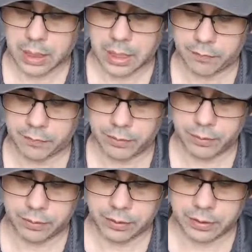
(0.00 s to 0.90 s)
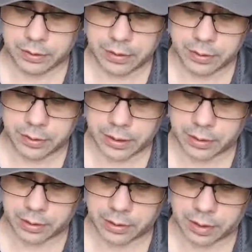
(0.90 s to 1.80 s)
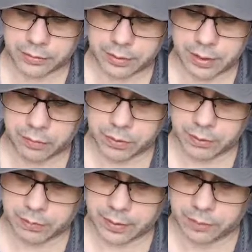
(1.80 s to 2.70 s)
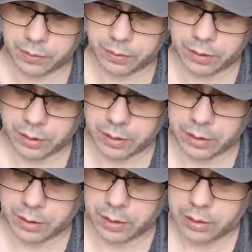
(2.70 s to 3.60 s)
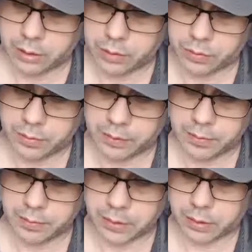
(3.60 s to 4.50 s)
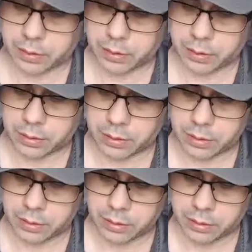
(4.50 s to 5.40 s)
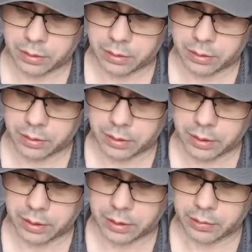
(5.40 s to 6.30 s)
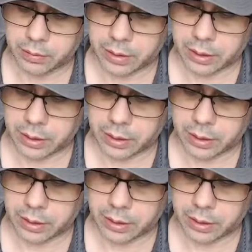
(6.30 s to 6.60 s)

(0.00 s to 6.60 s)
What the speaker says: I'll have to, they look kind of glossy. I wonder if I have to treat them in alcohol again or